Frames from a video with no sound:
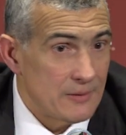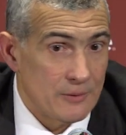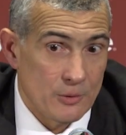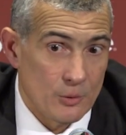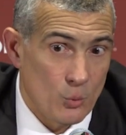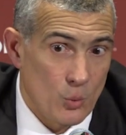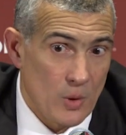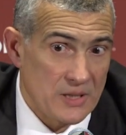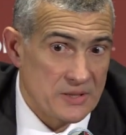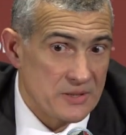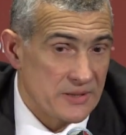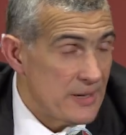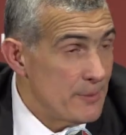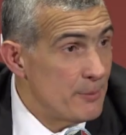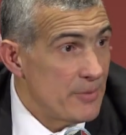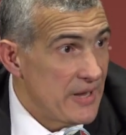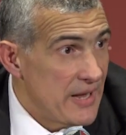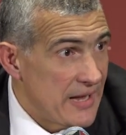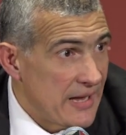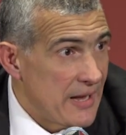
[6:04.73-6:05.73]
You watch an
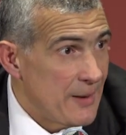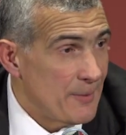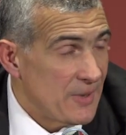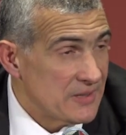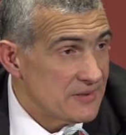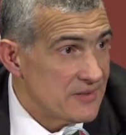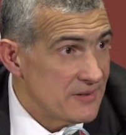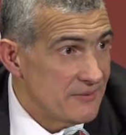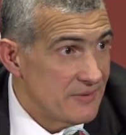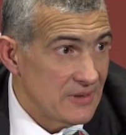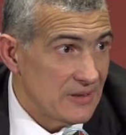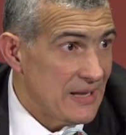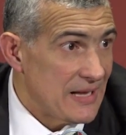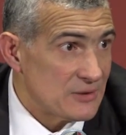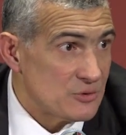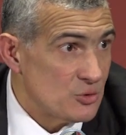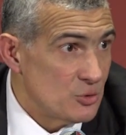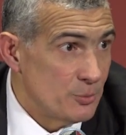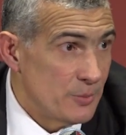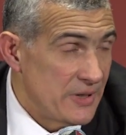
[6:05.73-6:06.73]
NBA game on TV, the
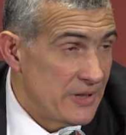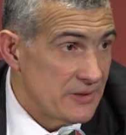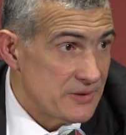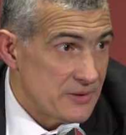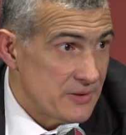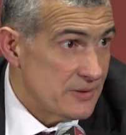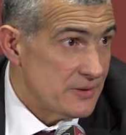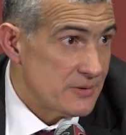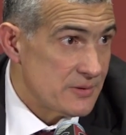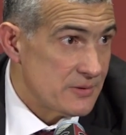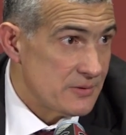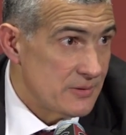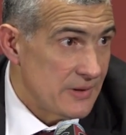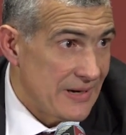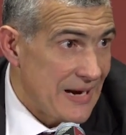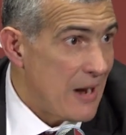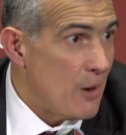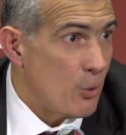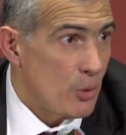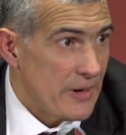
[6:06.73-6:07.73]
last 2 minutes is
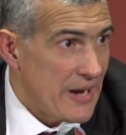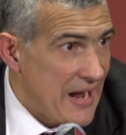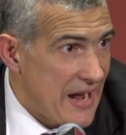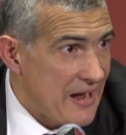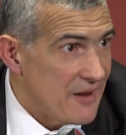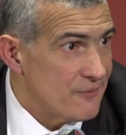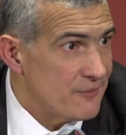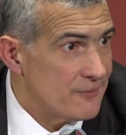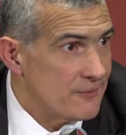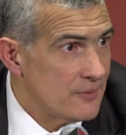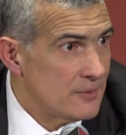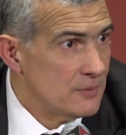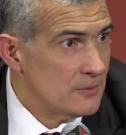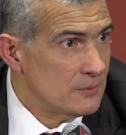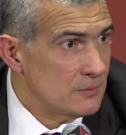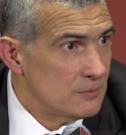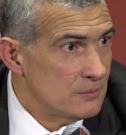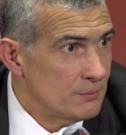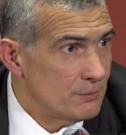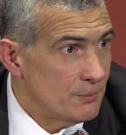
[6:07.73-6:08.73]
an hour and a half.
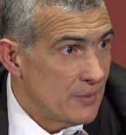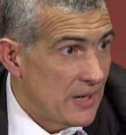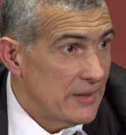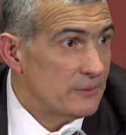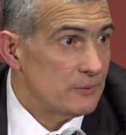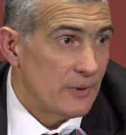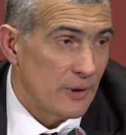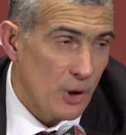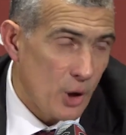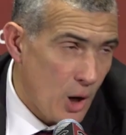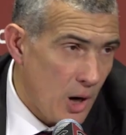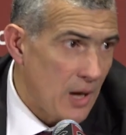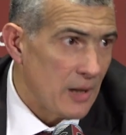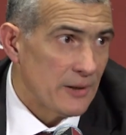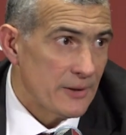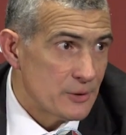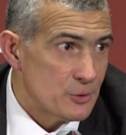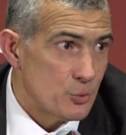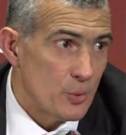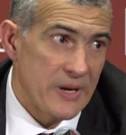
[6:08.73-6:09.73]
But in
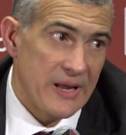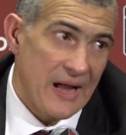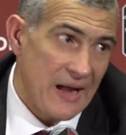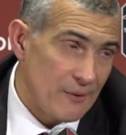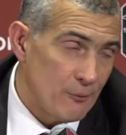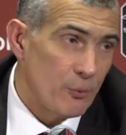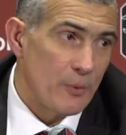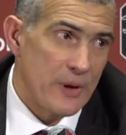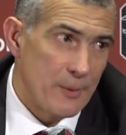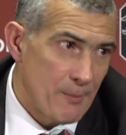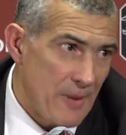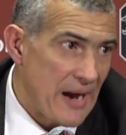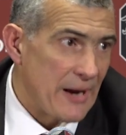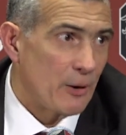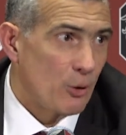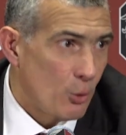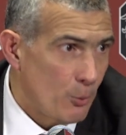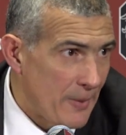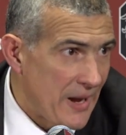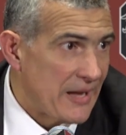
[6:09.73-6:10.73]
college, we
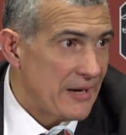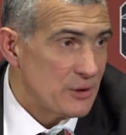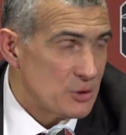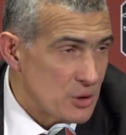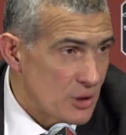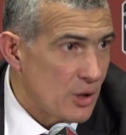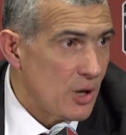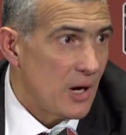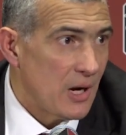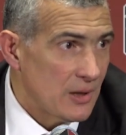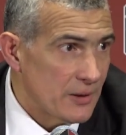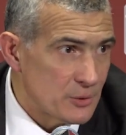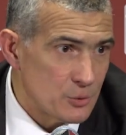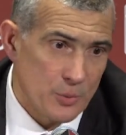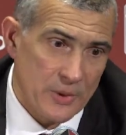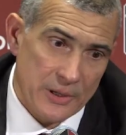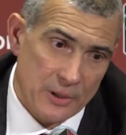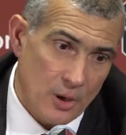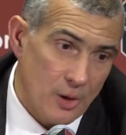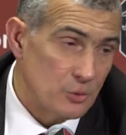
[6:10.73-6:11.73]
micromanage in college.
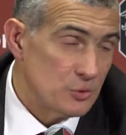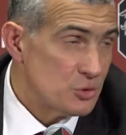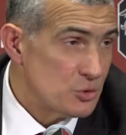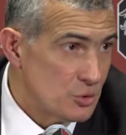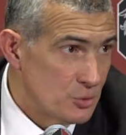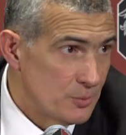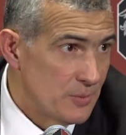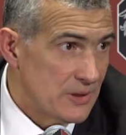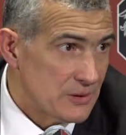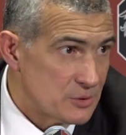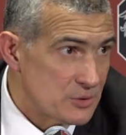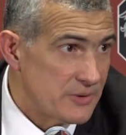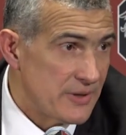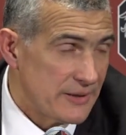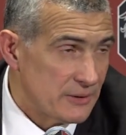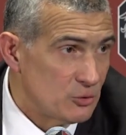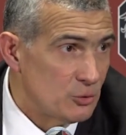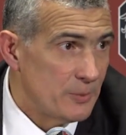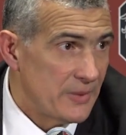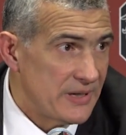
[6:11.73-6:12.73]
We coach too much,
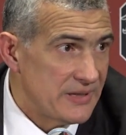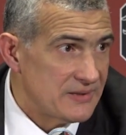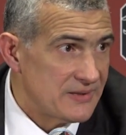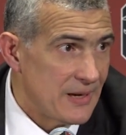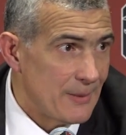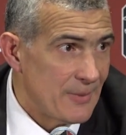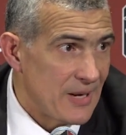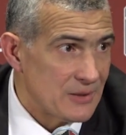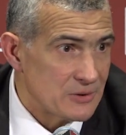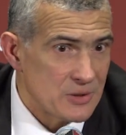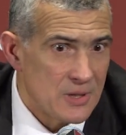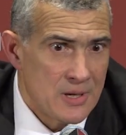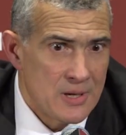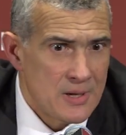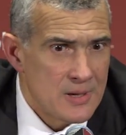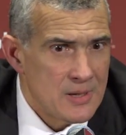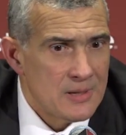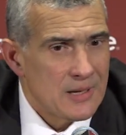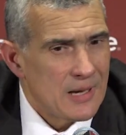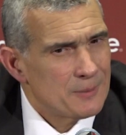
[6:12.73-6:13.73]
take too many timeouts.
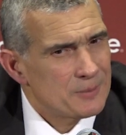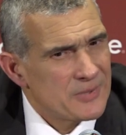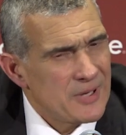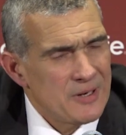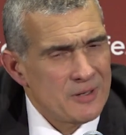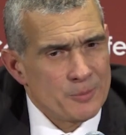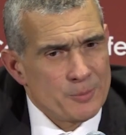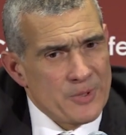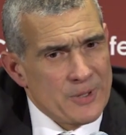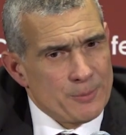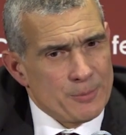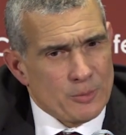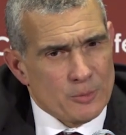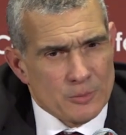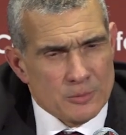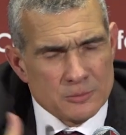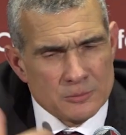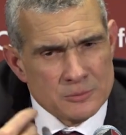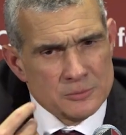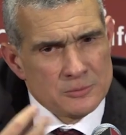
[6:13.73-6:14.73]
I'm tired of
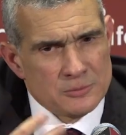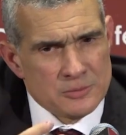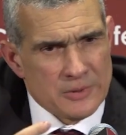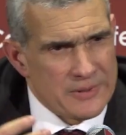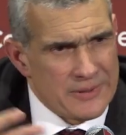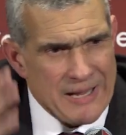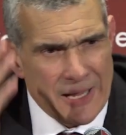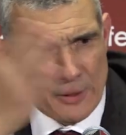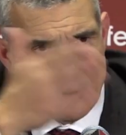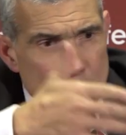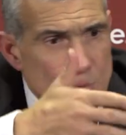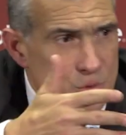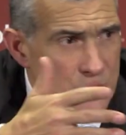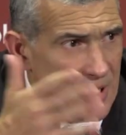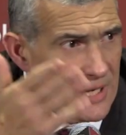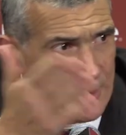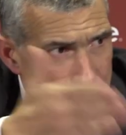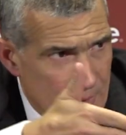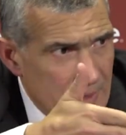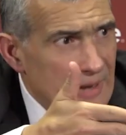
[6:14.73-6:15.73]
people, not you,
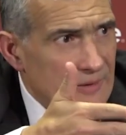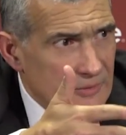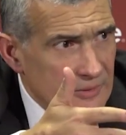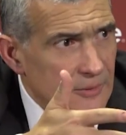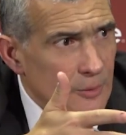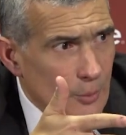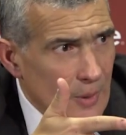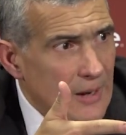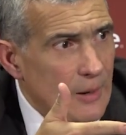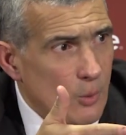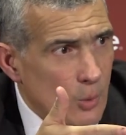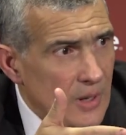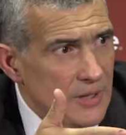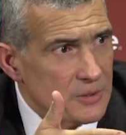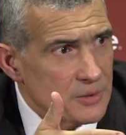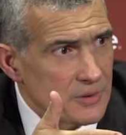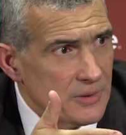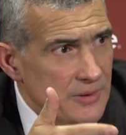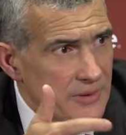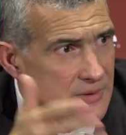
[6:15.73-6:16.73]
John, you're asking the right
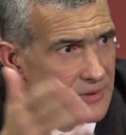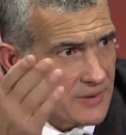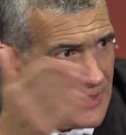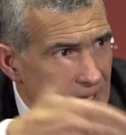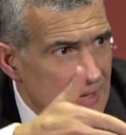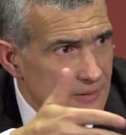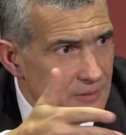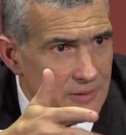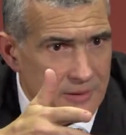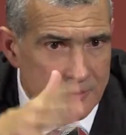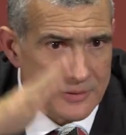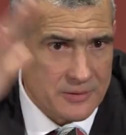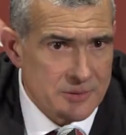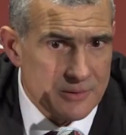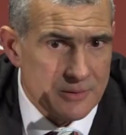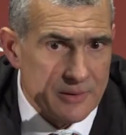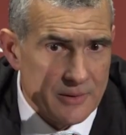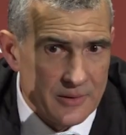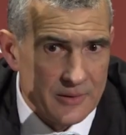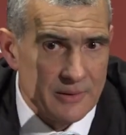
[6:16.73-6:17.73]
question. It's
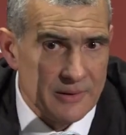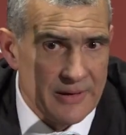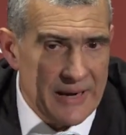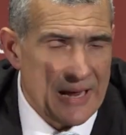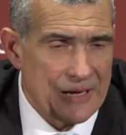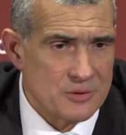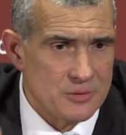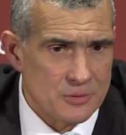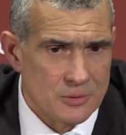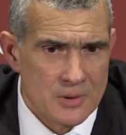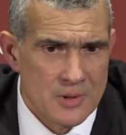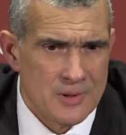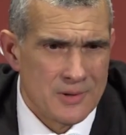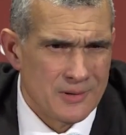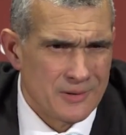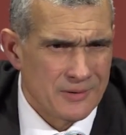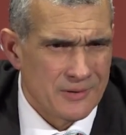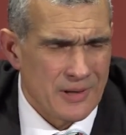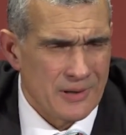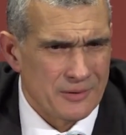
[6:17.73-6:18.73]
the national,
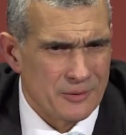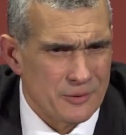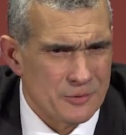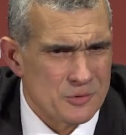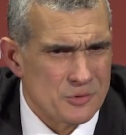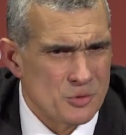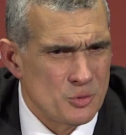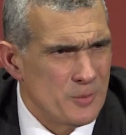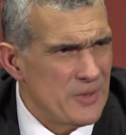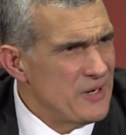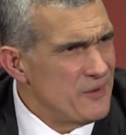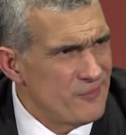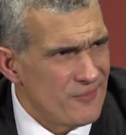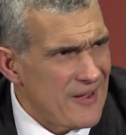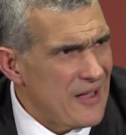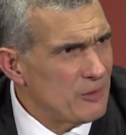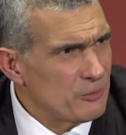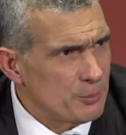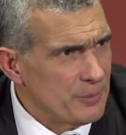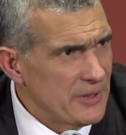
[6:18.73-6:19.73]
that there's too many
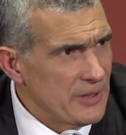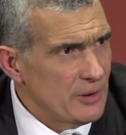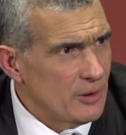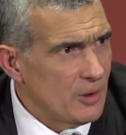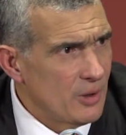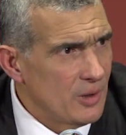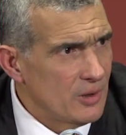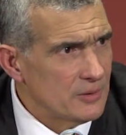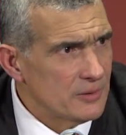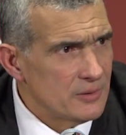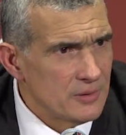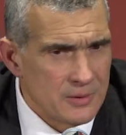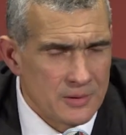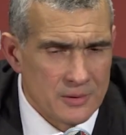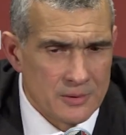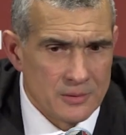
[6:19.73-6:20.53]
fouls being called.